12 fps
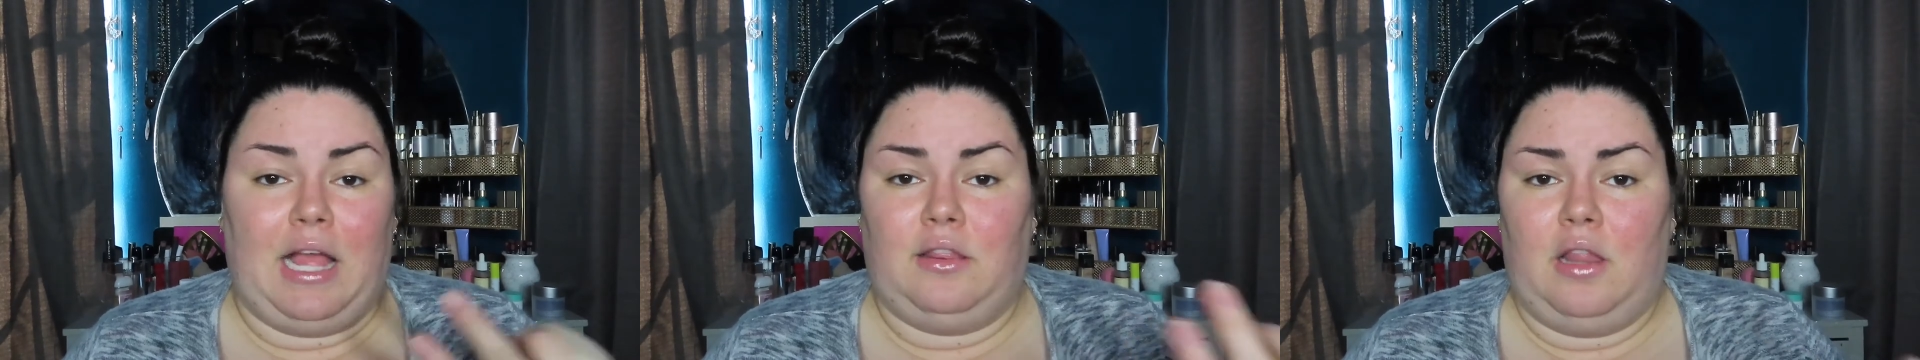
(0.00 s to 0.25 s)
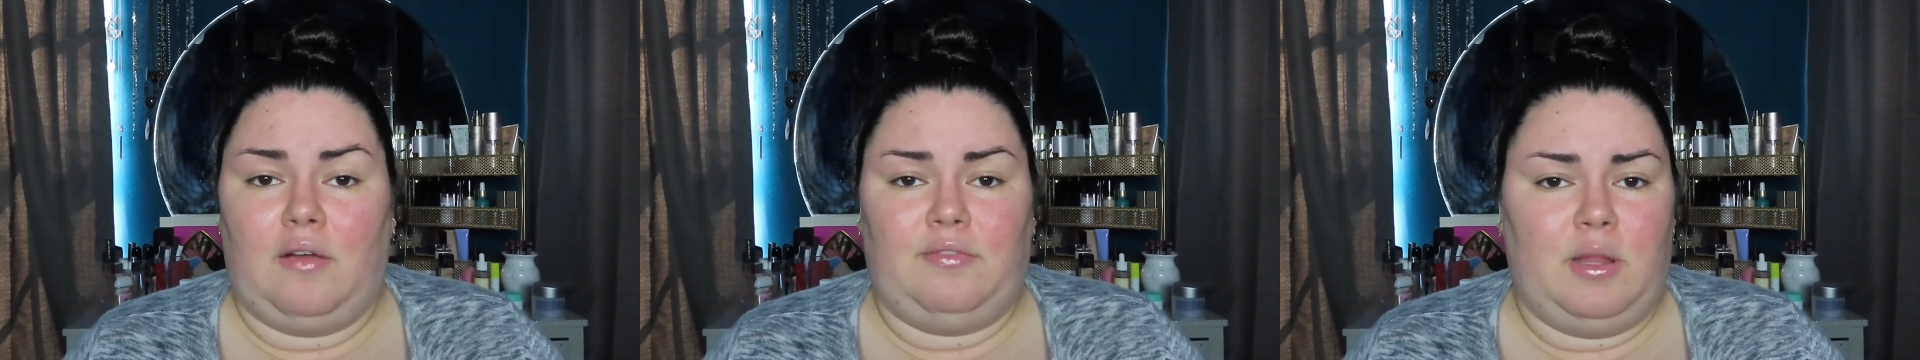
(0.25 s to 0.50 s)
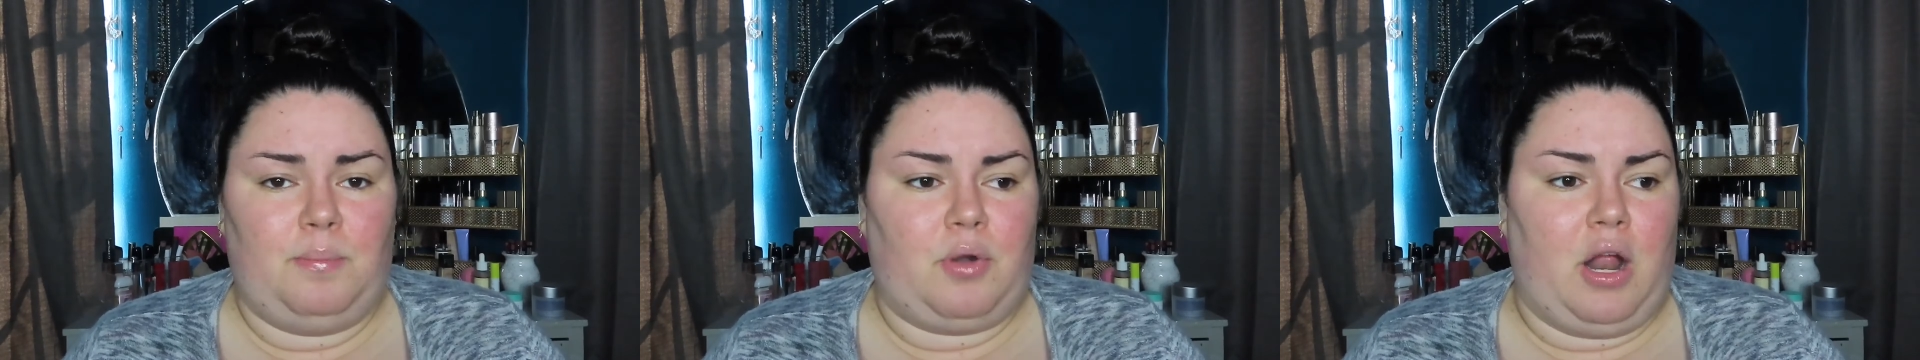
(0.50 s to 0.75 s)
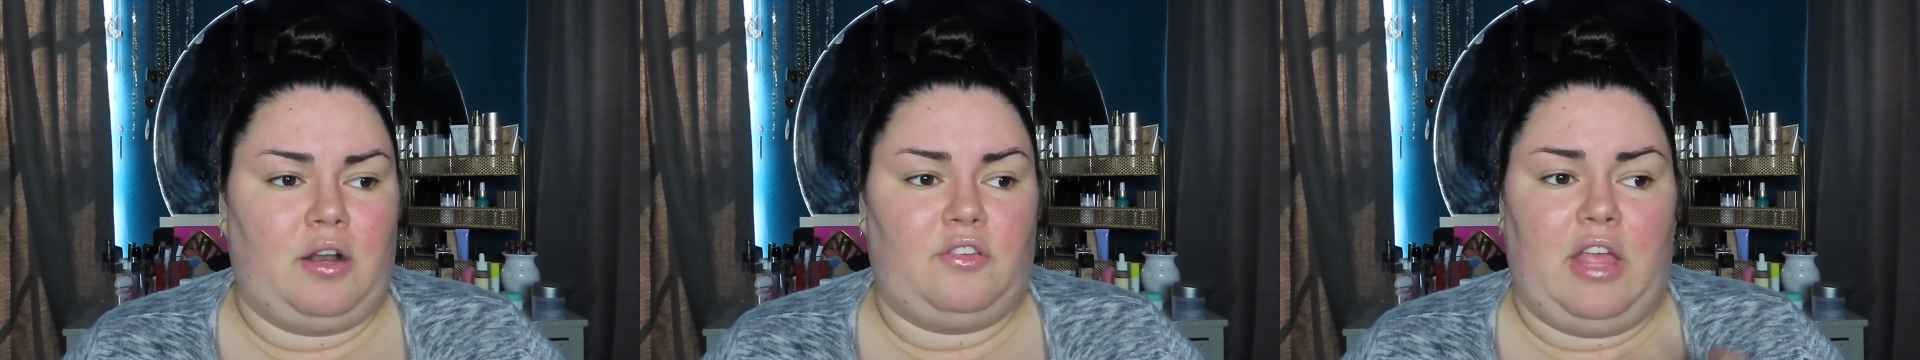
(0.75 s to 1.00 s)
I love lip
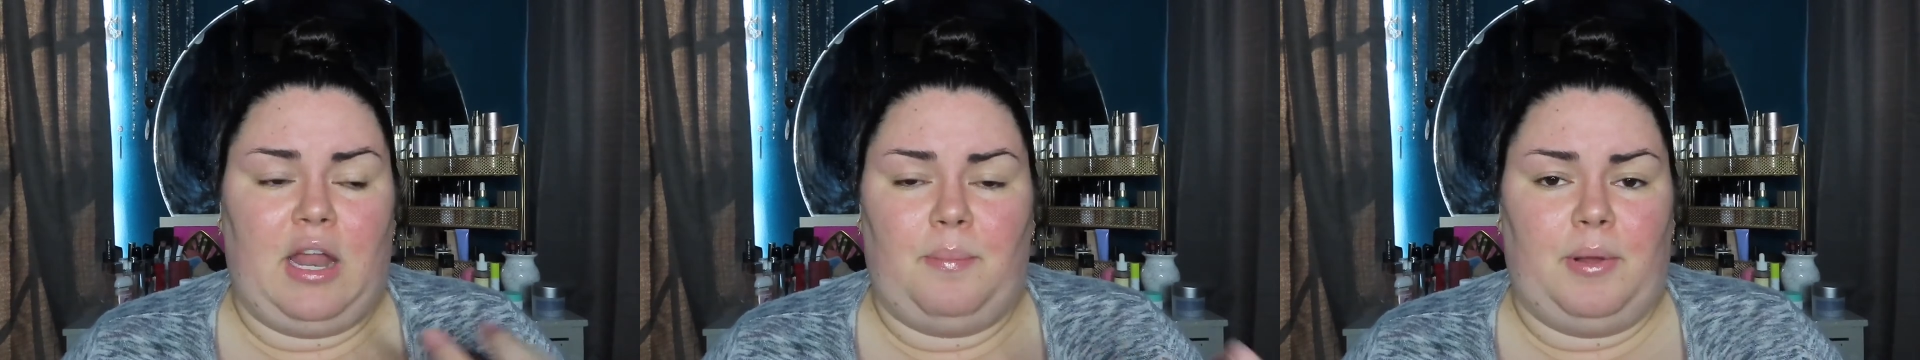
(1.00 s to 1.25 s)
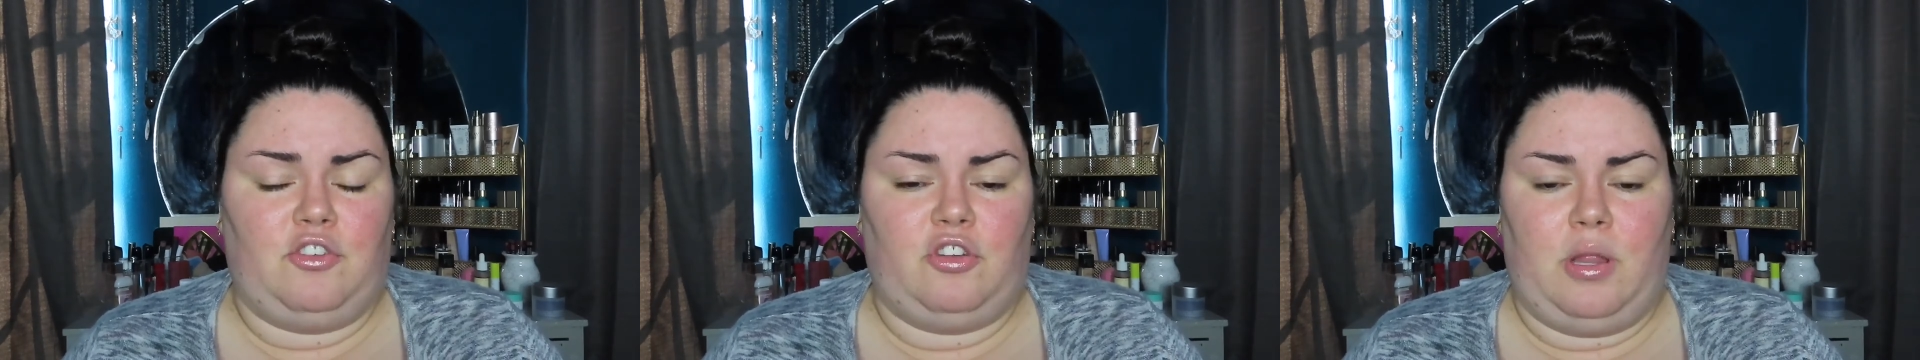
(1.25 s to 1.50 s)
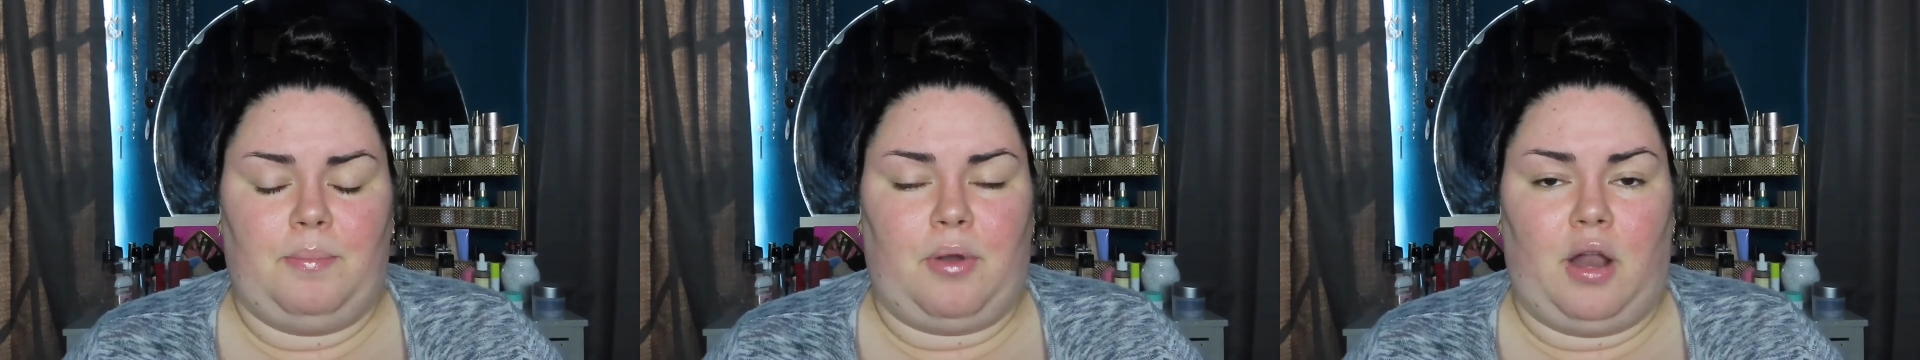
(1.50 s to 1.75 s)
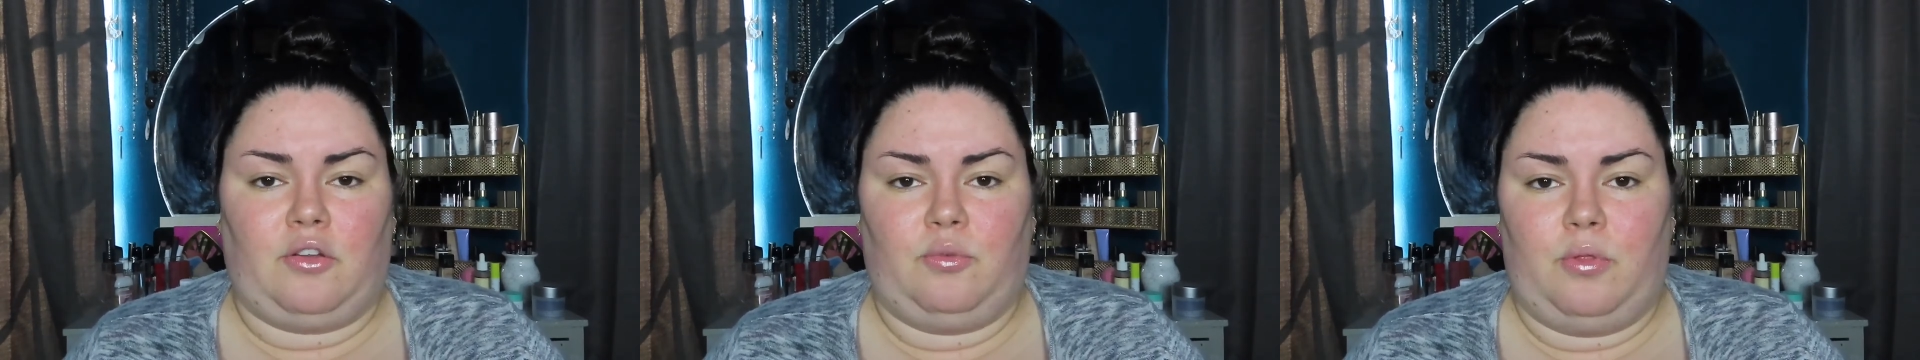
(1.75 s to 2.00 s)
products. I had a bunch of lip
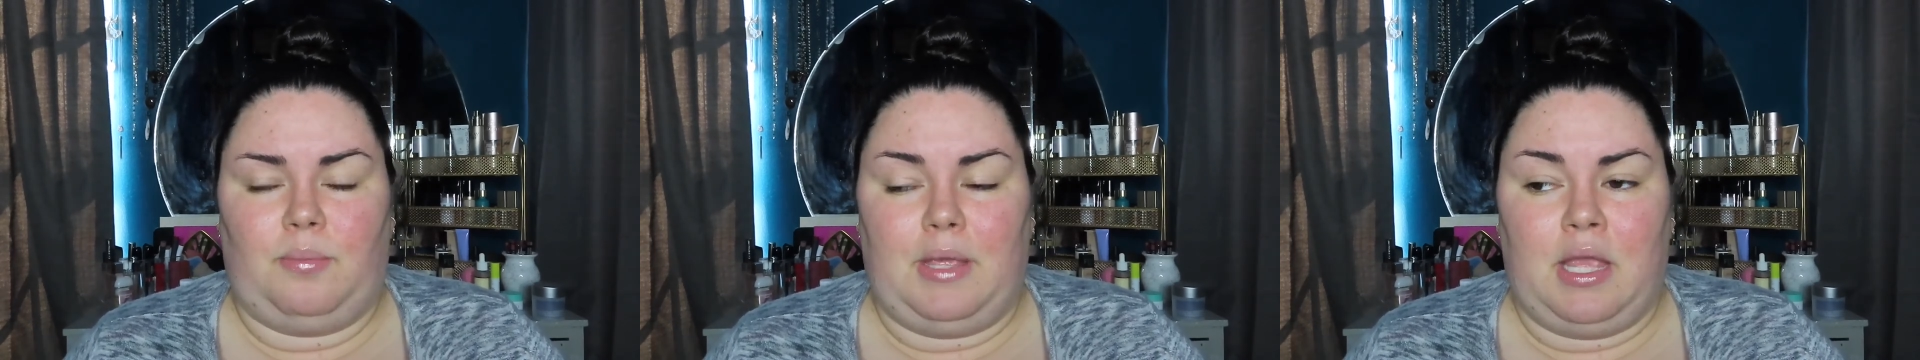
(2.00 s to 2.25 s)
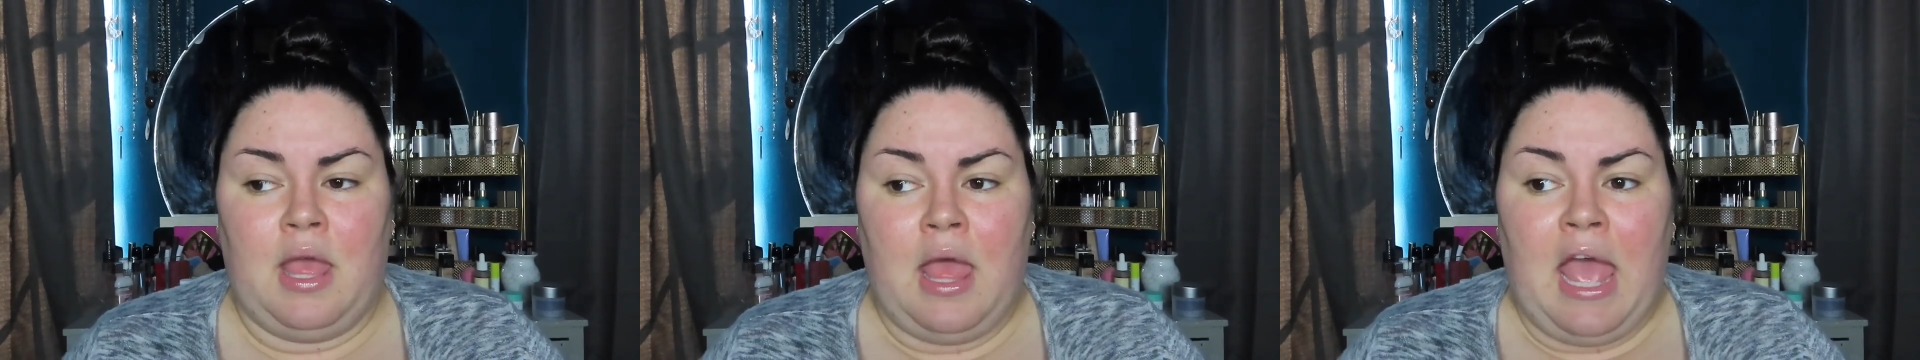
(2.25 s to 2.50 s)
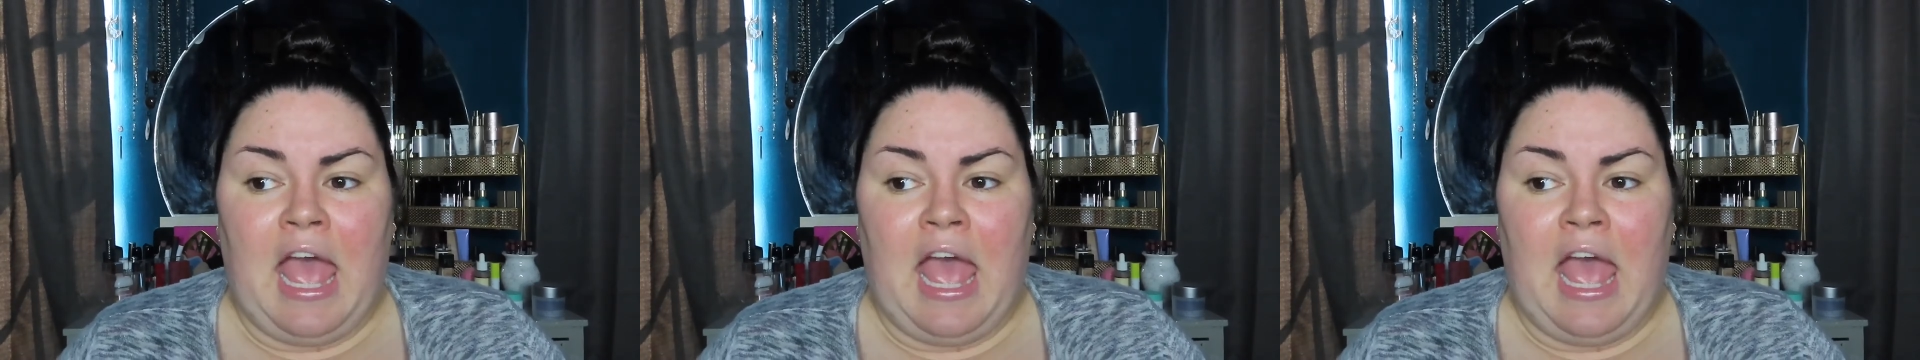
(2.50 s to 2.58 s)
products with me.